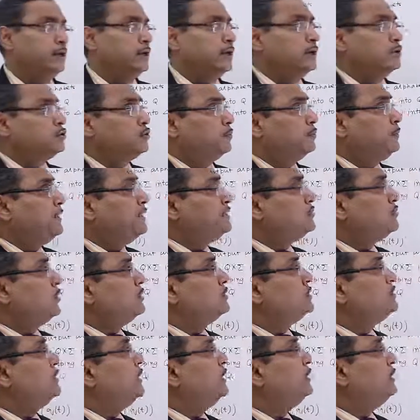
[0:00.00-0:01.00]
So please
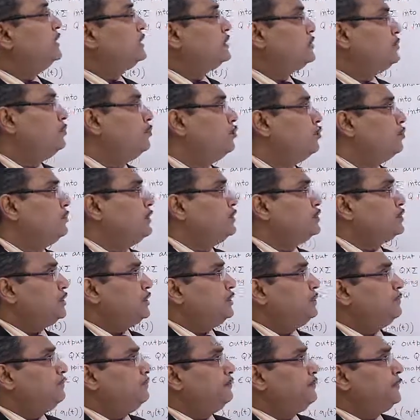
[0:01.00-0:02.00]
consider this Moore
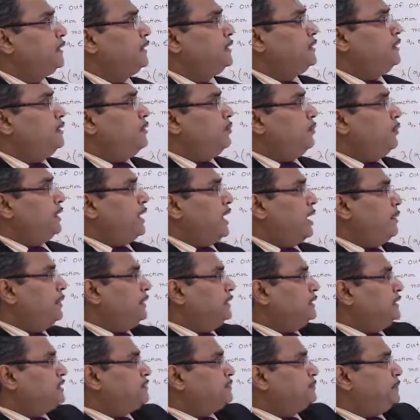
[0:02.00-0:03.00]
machine. We are
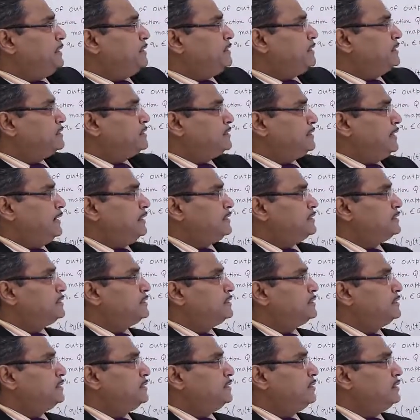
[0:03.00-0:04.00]
having this present
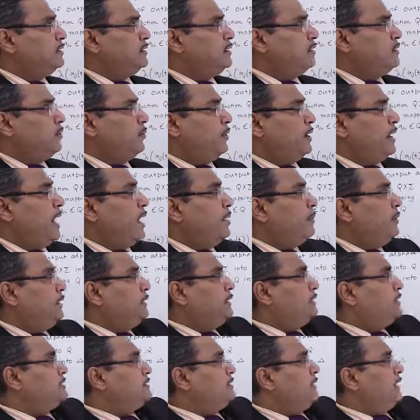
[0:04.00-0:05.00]
states, we are
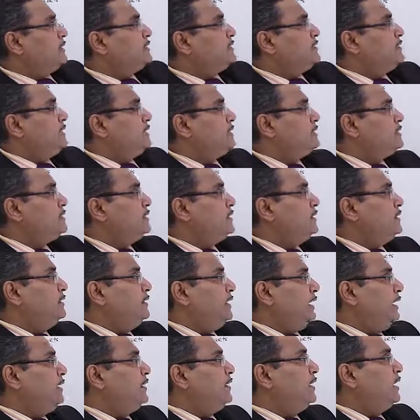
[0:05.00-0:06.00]
having this next states
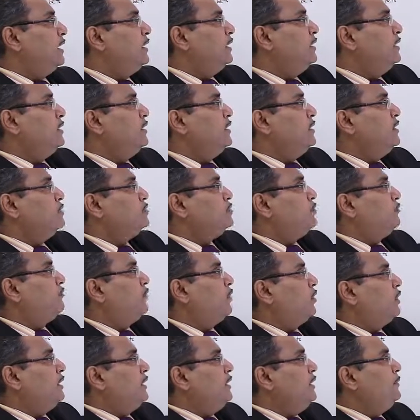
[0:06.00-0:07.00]
delta. So
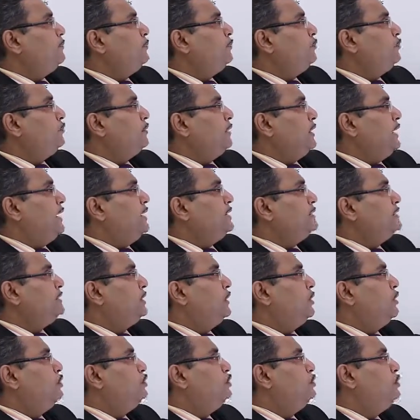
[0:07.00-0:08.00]
for input A is
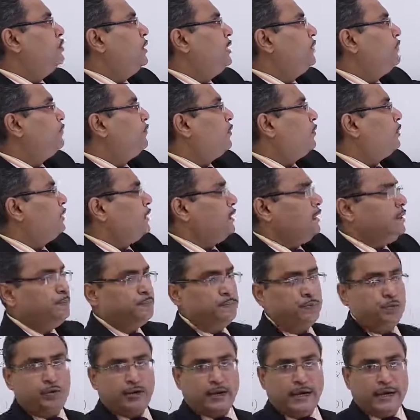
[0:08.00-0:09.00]
equal to 0 and for
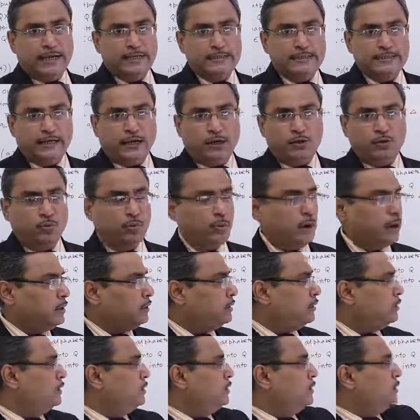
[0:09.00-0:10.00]
input A is equal to 1.
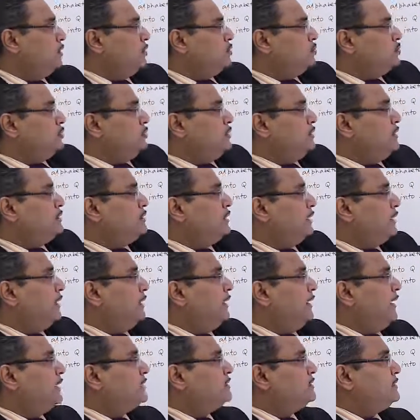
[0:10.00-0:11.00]
So these are
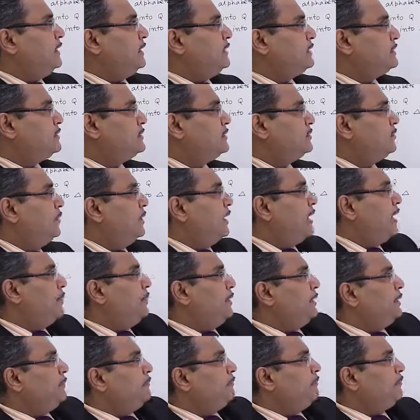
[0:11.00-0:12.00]
the next states we are
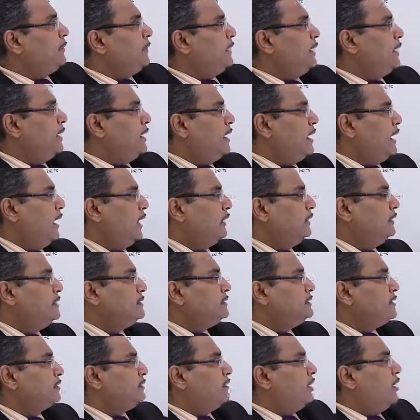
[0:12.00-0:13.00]
having and
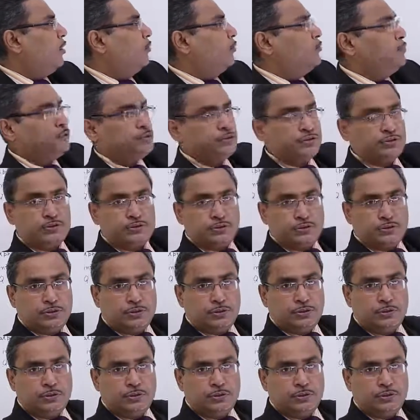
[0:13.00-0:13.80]
these are the outputs.